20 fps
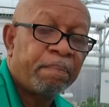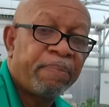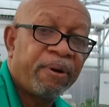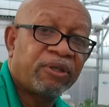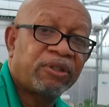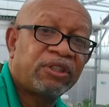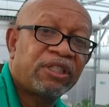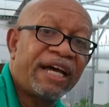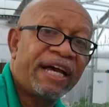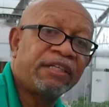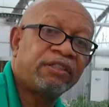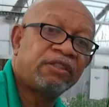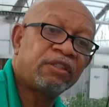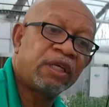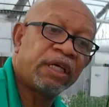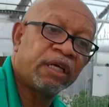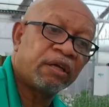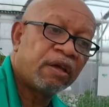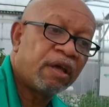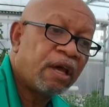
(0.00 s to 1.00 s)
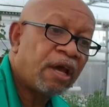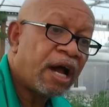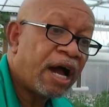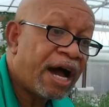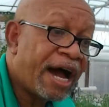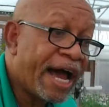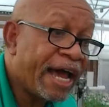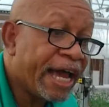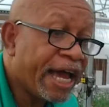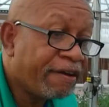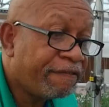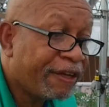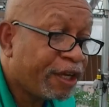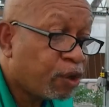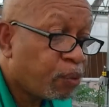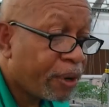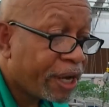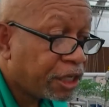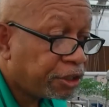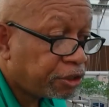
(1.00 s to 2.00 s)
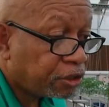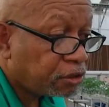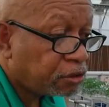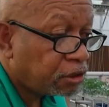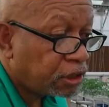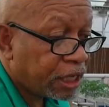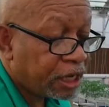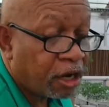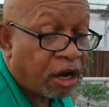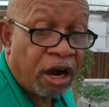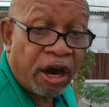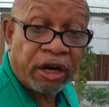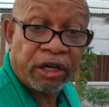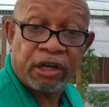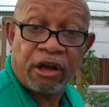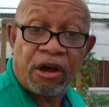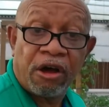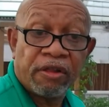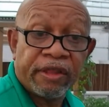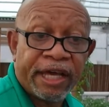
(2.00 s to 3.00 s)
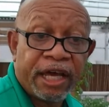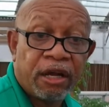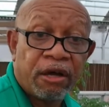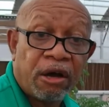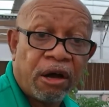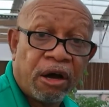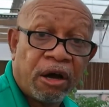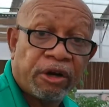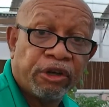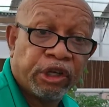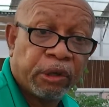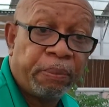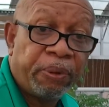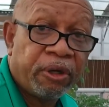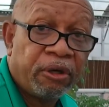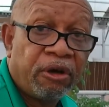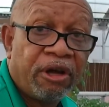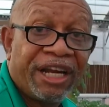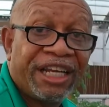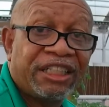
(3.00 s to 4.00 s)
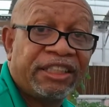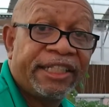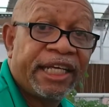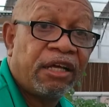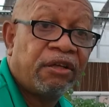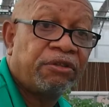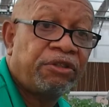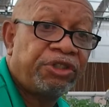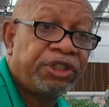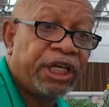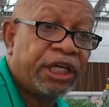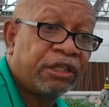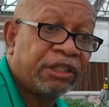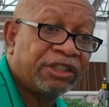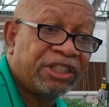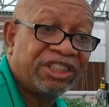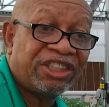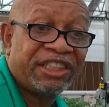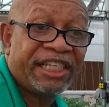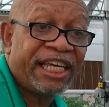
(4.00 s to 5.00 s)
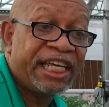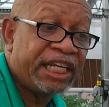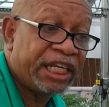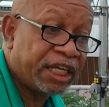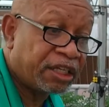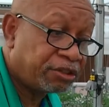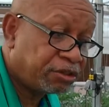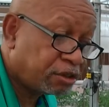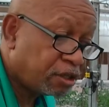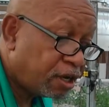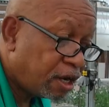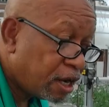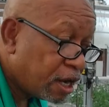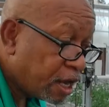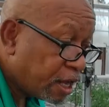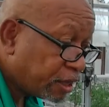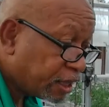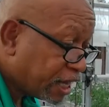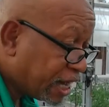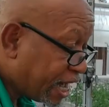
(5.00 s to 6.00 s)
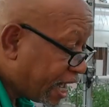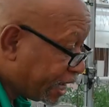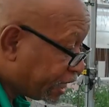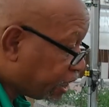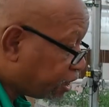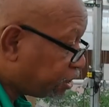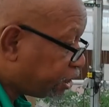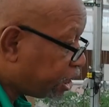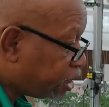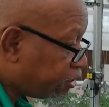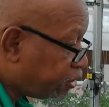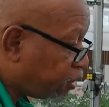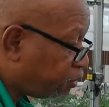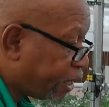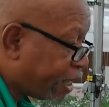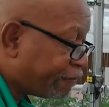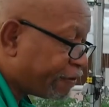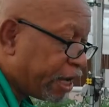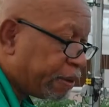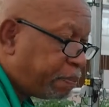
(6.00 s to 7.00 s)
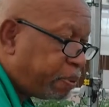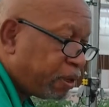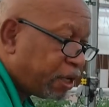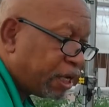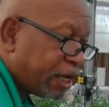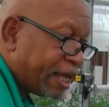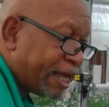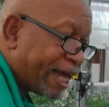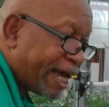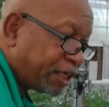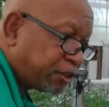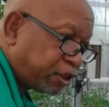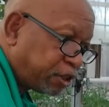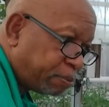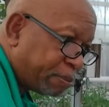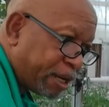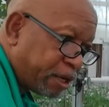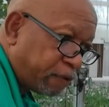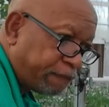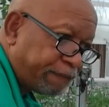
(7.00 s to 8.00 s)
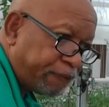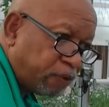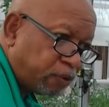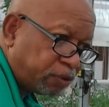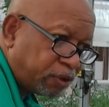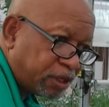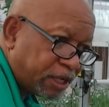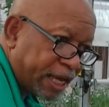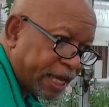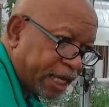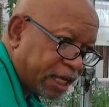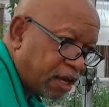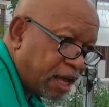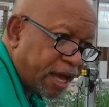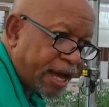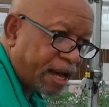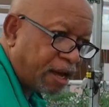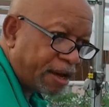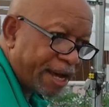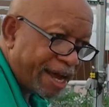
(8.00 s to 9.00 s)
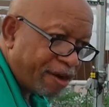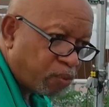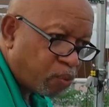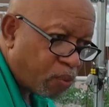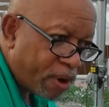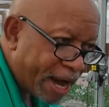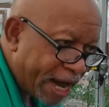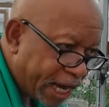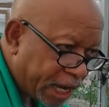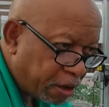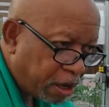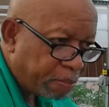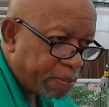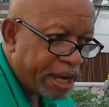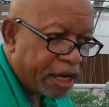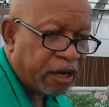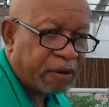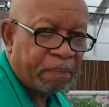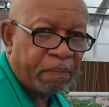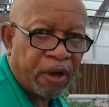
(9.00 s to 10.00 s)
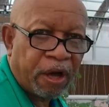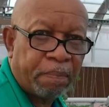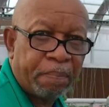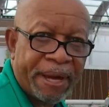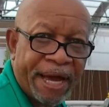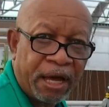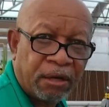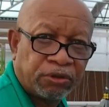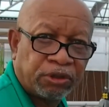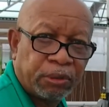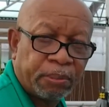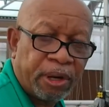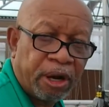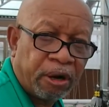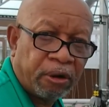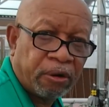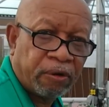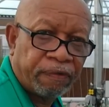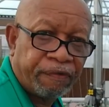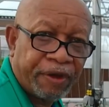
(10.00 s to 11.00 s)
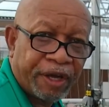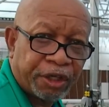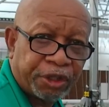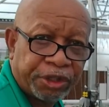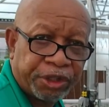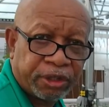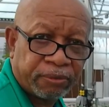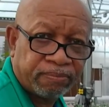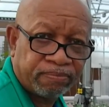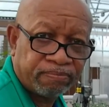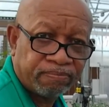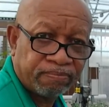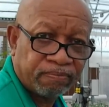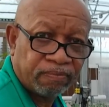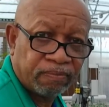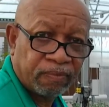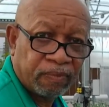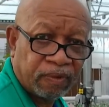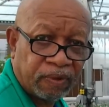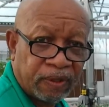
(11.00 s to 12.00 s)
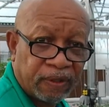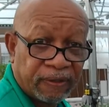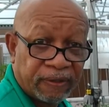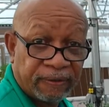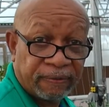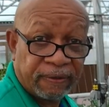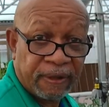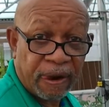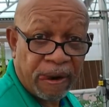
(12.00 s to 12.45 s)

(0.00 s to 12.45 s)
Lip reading: Precisely. I have equations that aren't all that hard. You put it on an Excel sheet, it's just tedious. That I can tell you, if I put in X amount of food today, I'll have Y amount of pounds tomorrow of fish.